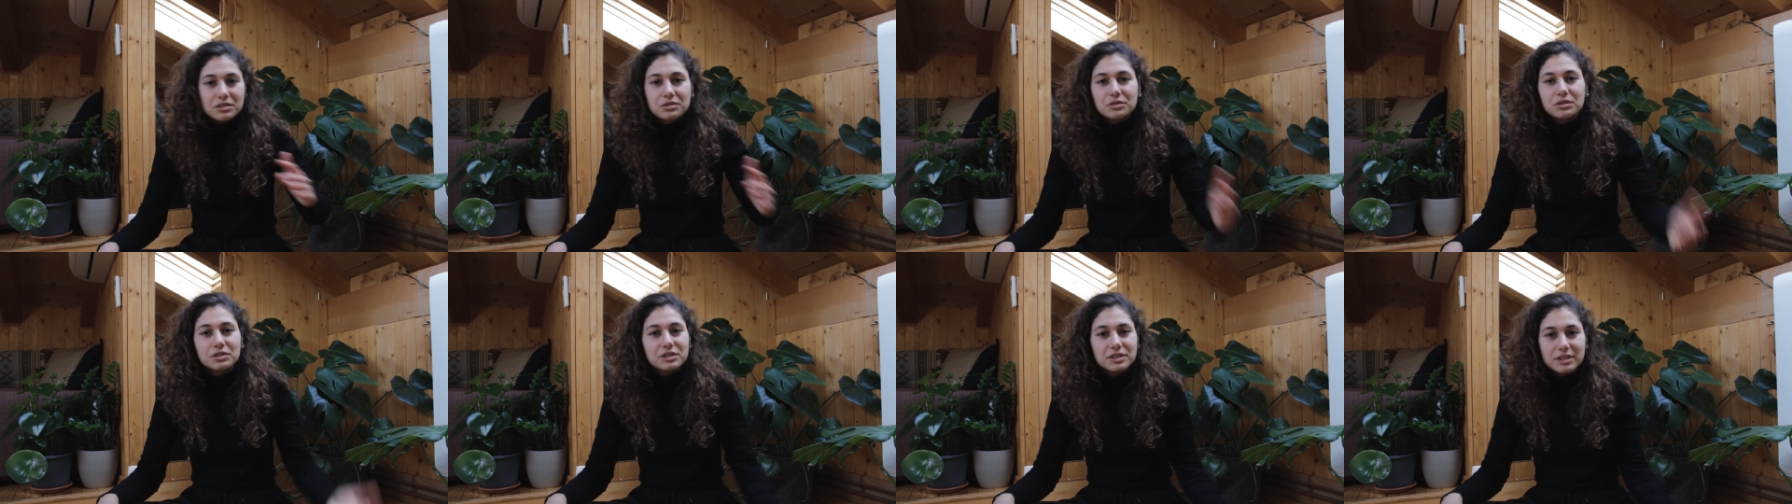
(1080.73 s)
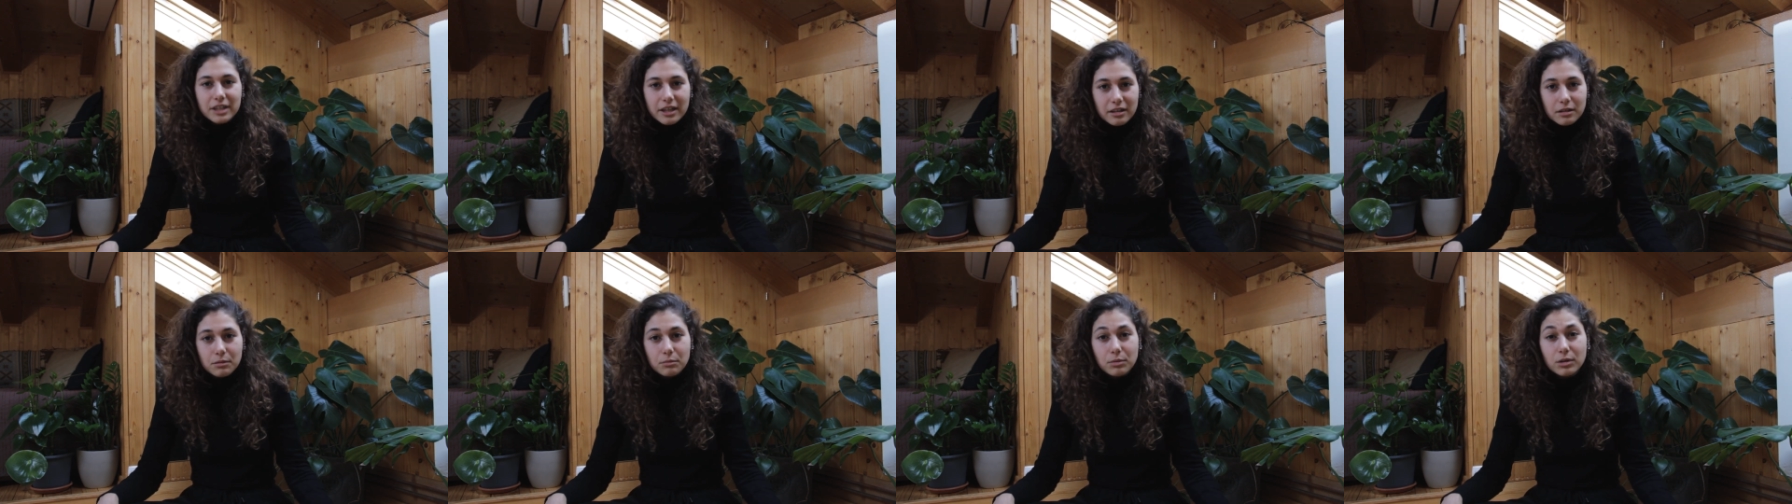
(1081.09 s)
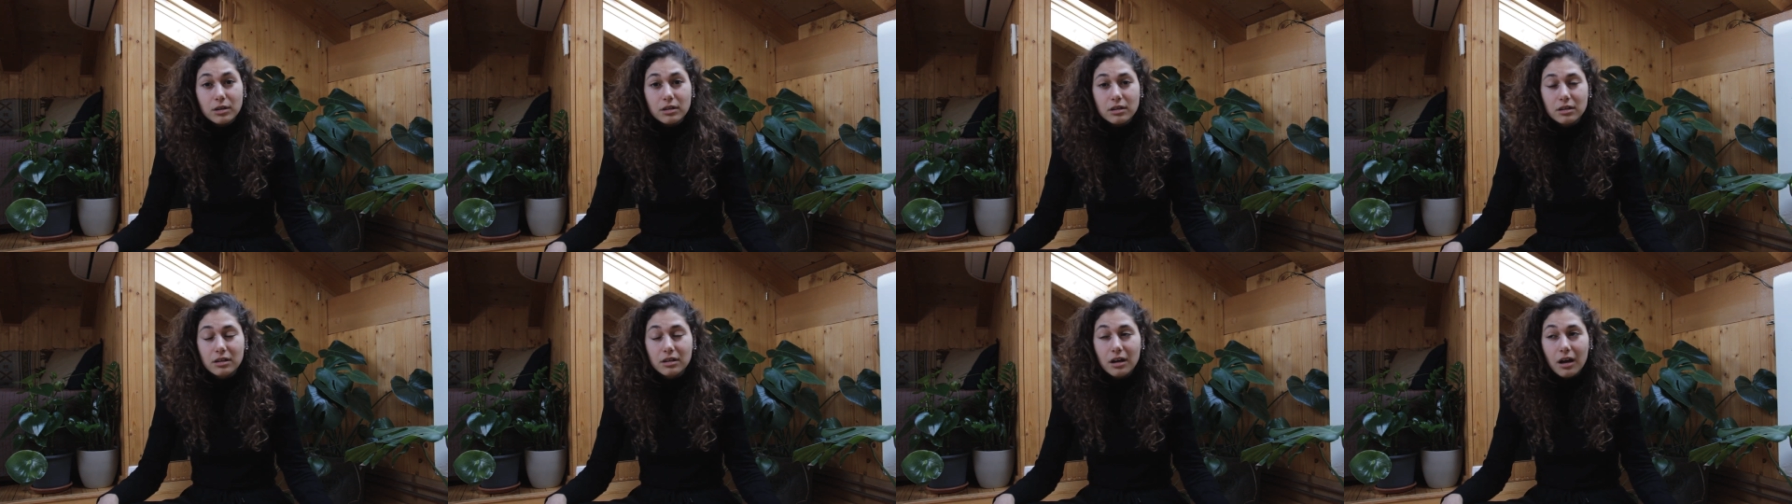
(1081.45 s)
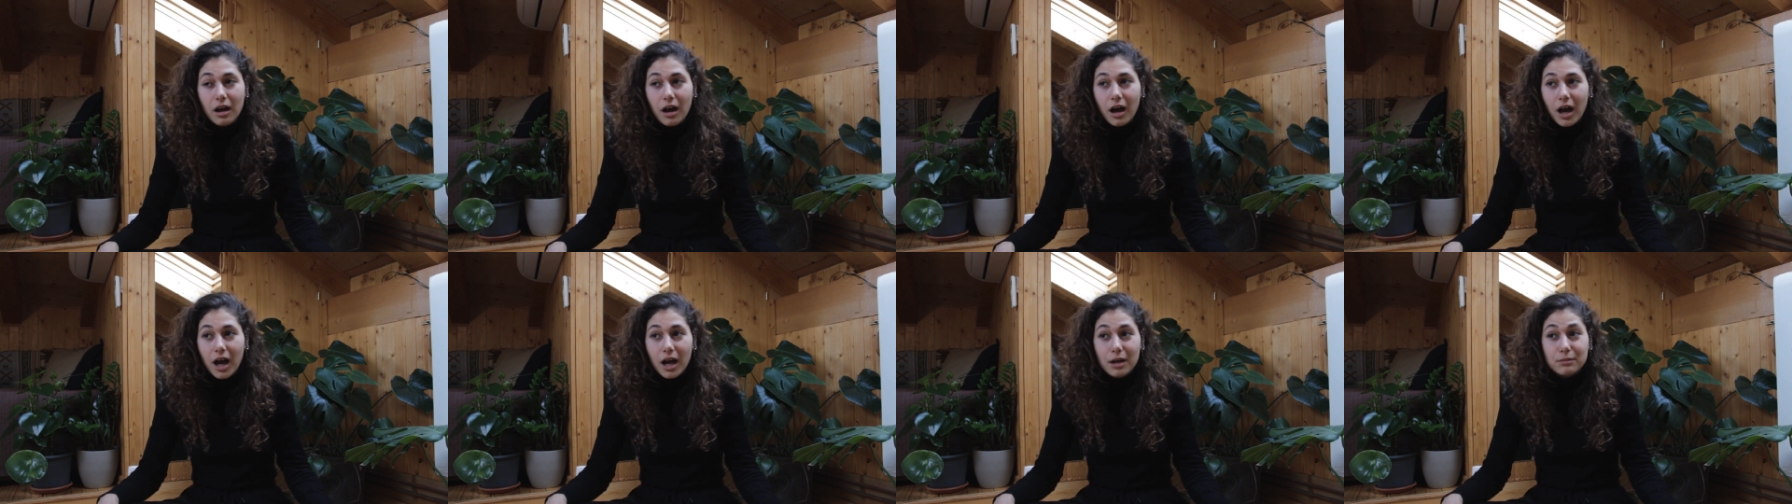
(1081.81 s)
sustainable.
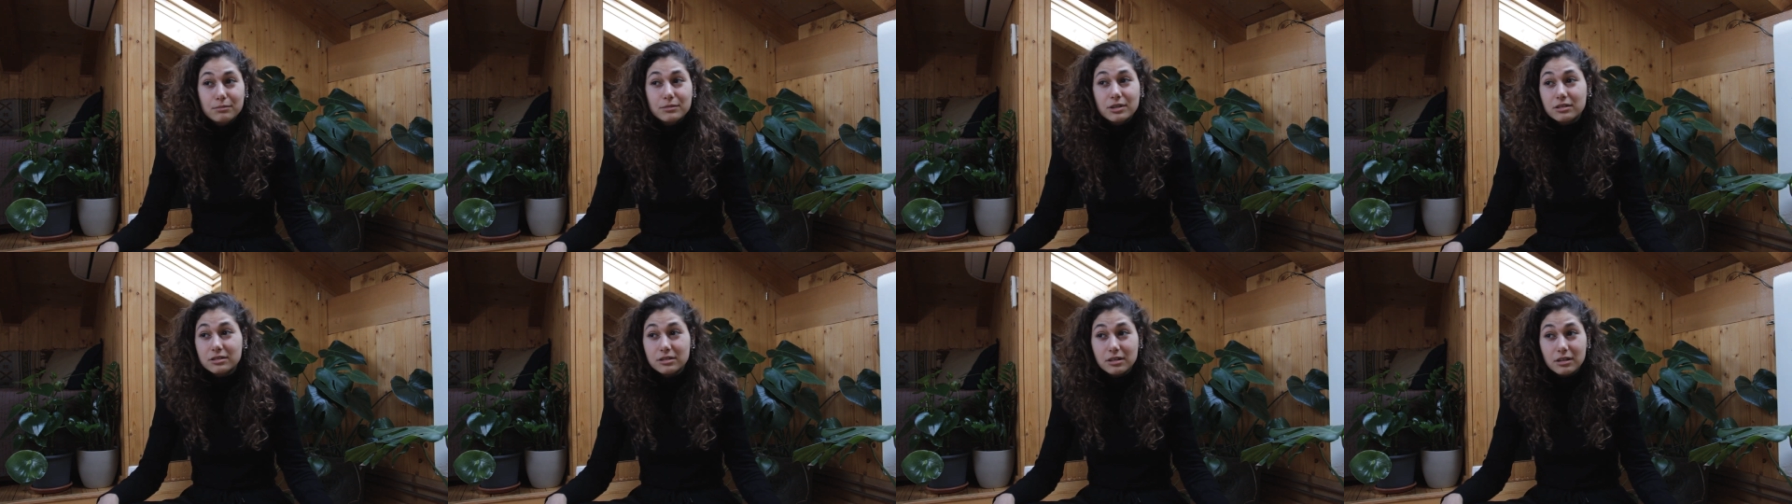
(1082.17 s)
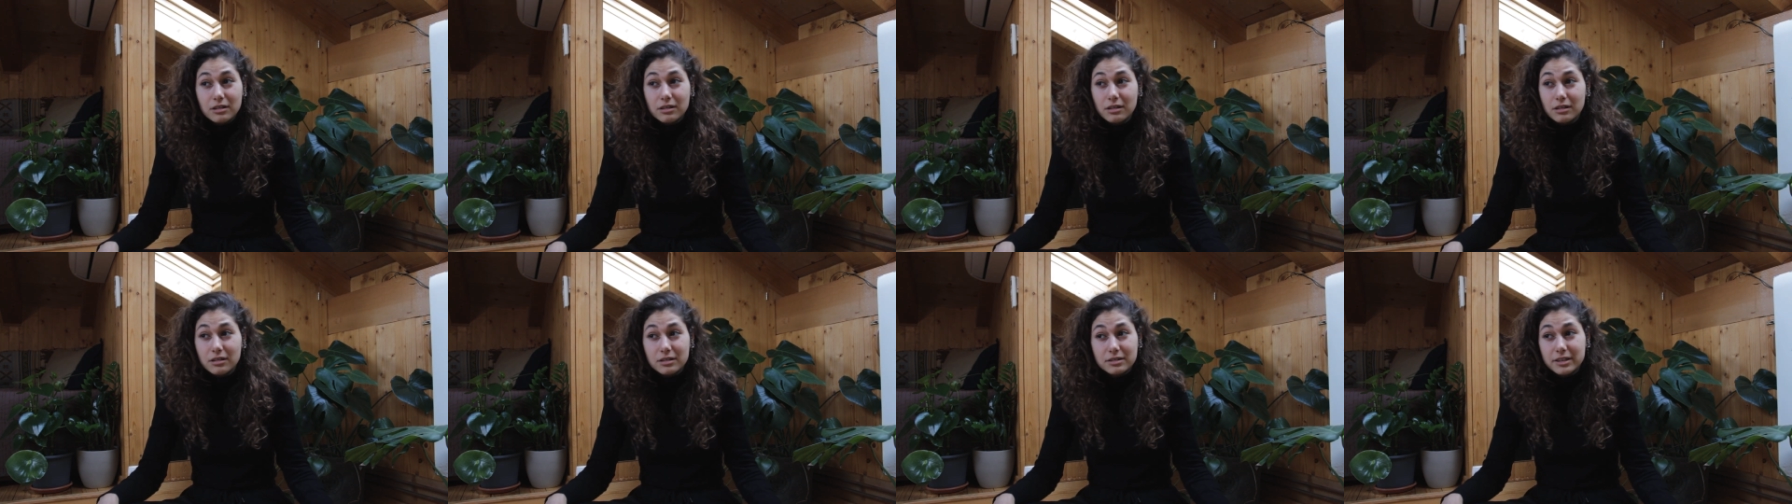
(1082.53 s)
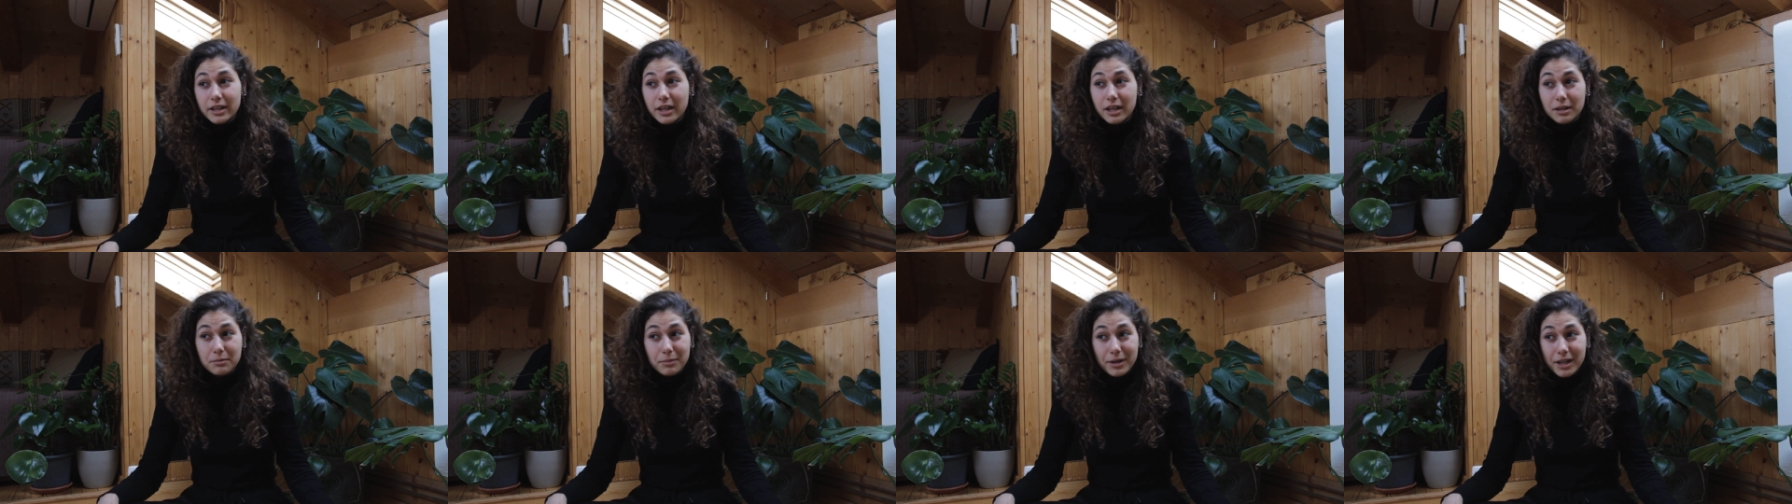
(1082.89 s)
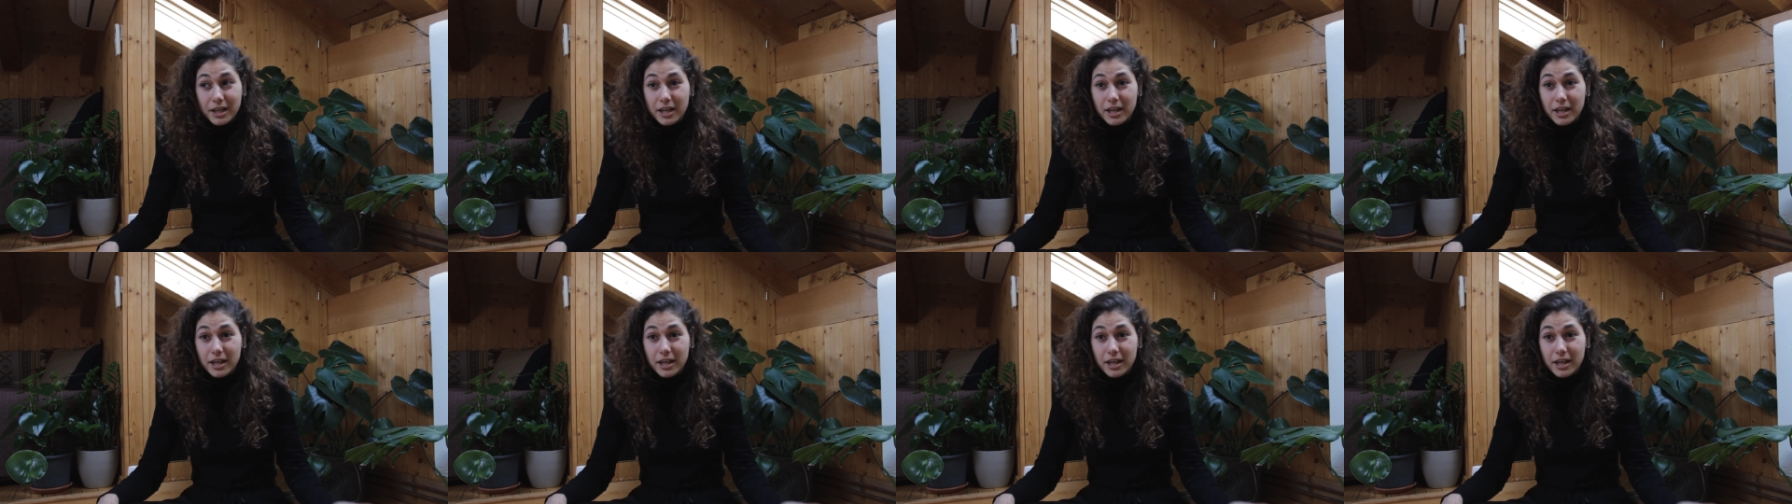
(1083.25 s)
I'm not gonna take my